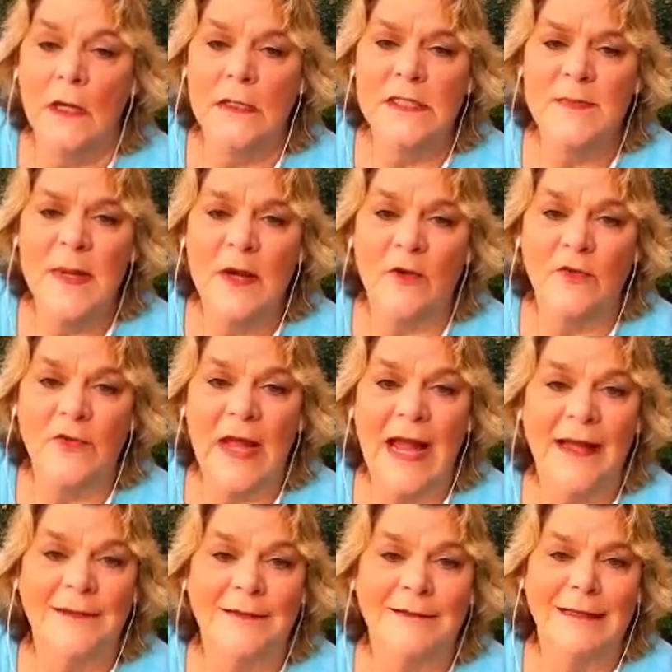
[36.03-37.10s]
As a matter of
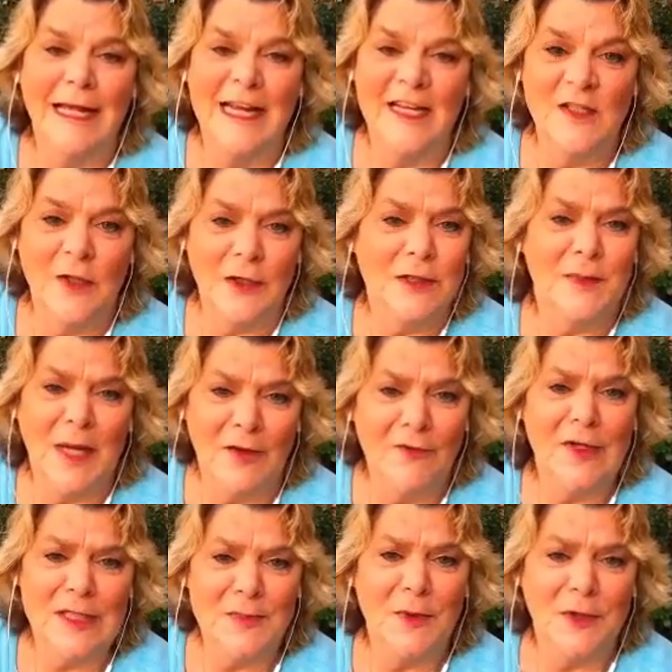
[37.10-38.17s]
fact, a lady talked
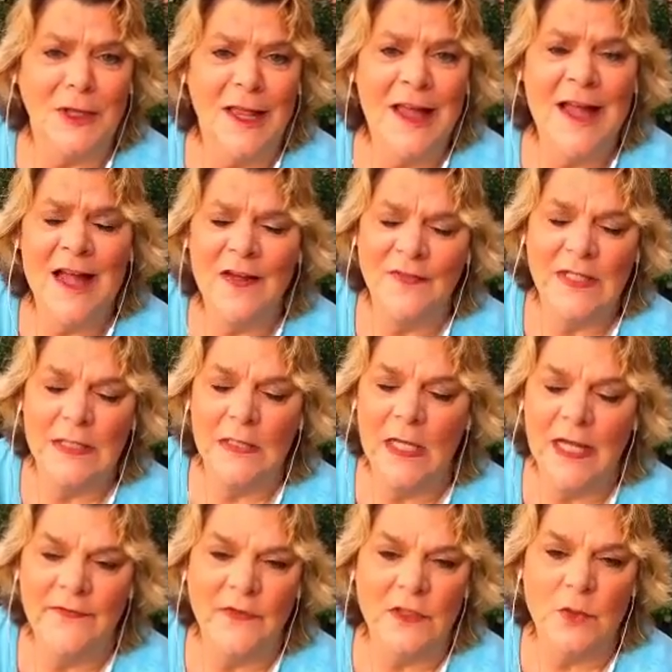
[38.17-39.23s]
about Facebook Live and
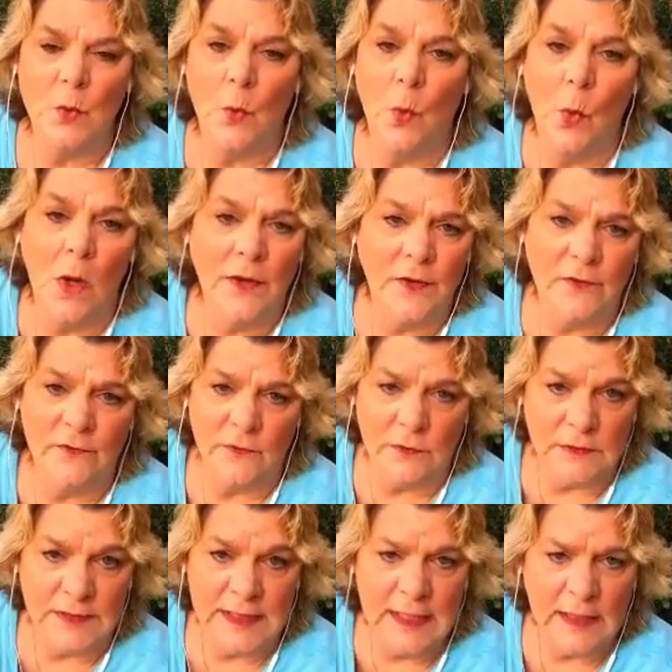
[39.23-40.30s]
gave us
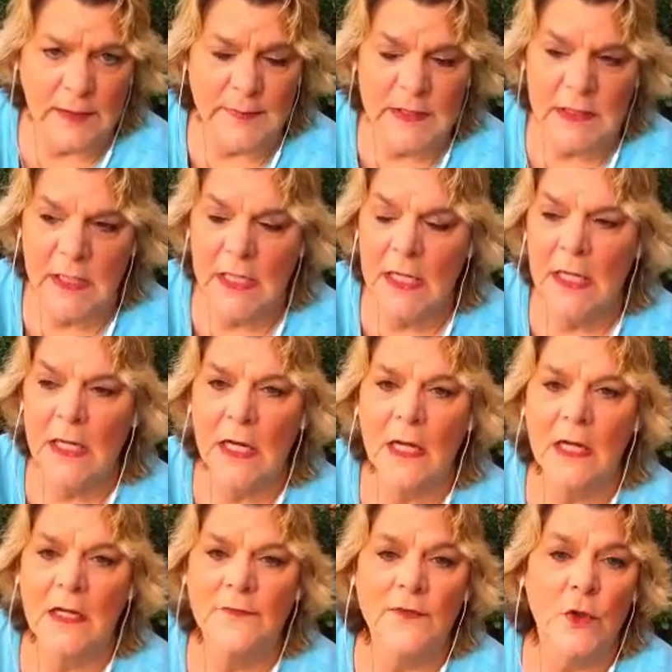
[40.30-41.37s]
wonderful tips.
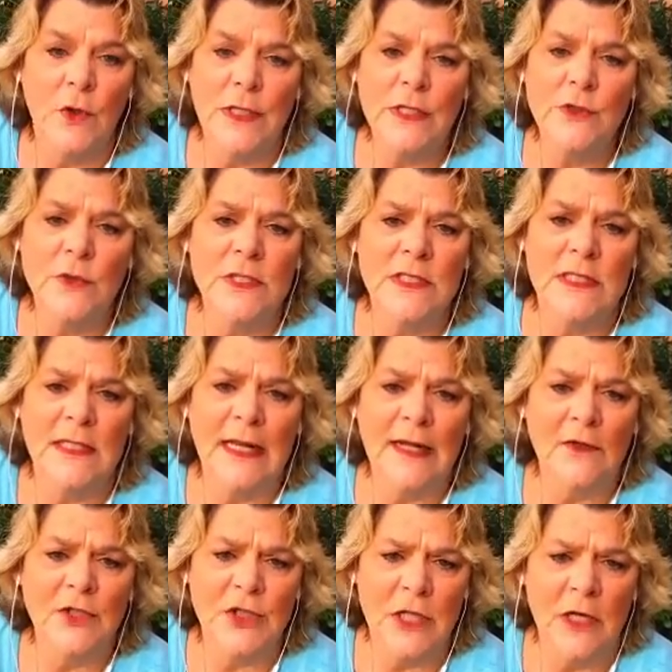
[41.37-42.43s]
If you're interested,
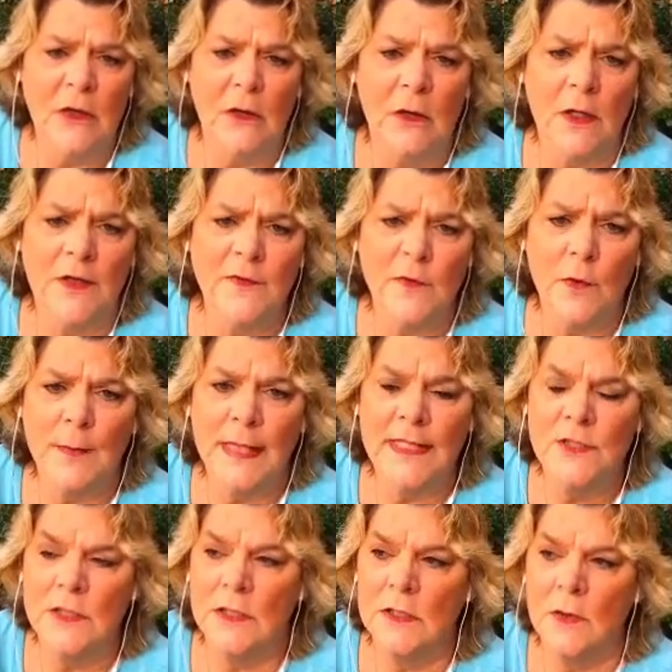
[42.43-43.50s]
I'll share her
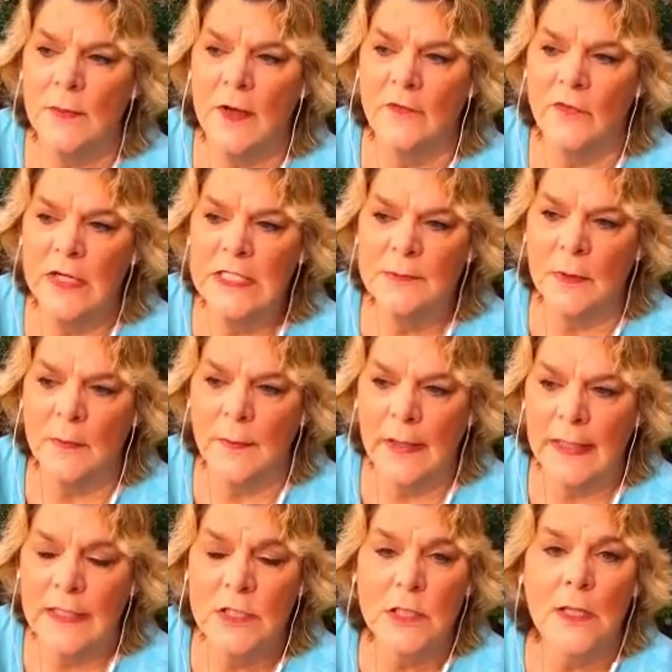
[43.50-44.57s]
information on my Facebook
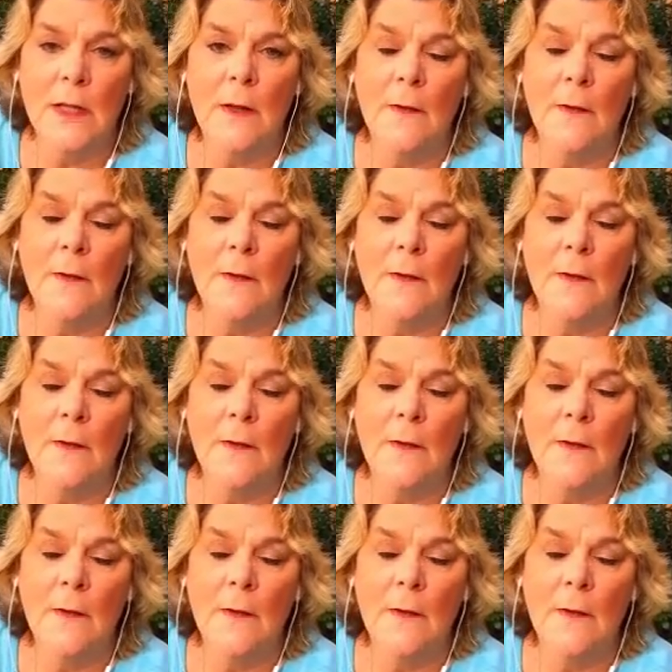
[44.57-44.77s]
page.